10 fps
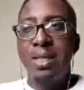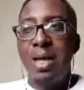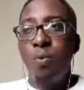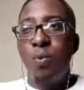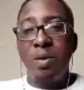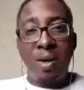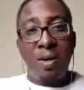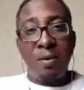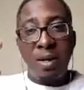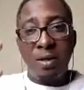Now, when
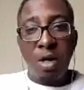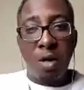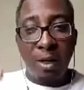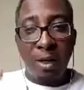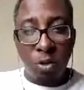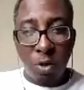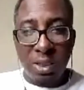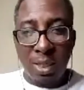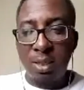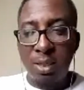you talk about
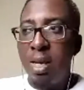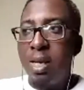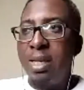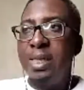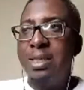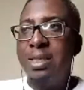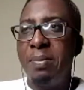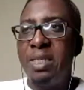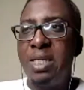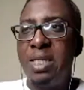success, is, let
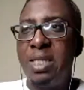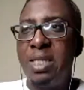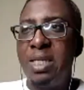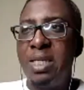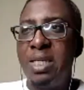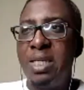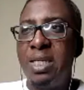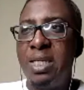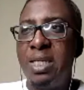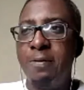me say,
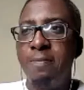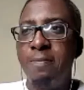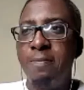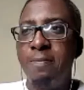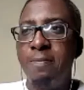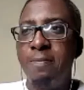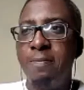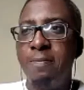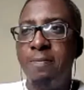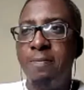
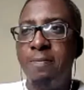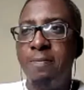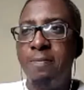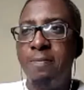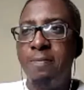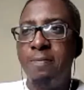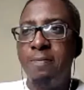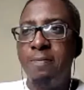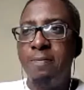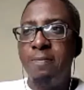I want to build a company,
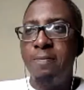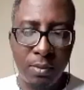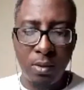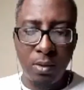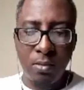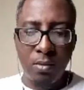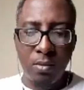Tola Alabi Design,